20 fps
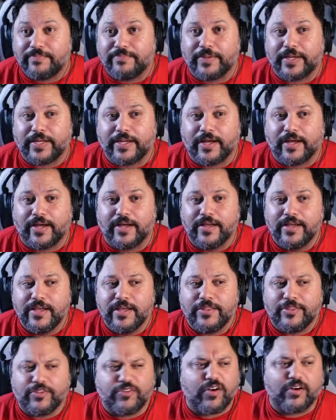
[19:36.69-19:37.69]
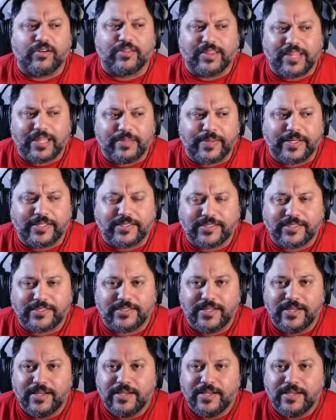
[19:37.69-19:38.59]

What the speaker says: But there are limits.